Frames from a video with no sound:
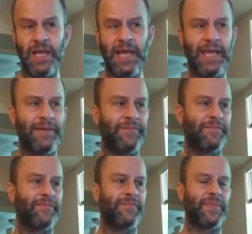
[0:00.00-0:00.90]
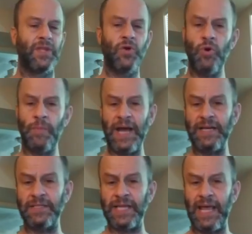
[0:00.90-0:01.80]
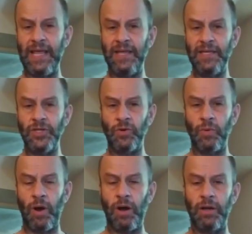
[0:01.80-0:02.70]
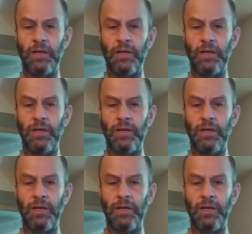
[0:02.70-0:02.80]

Hey, who am I to say you're wrong?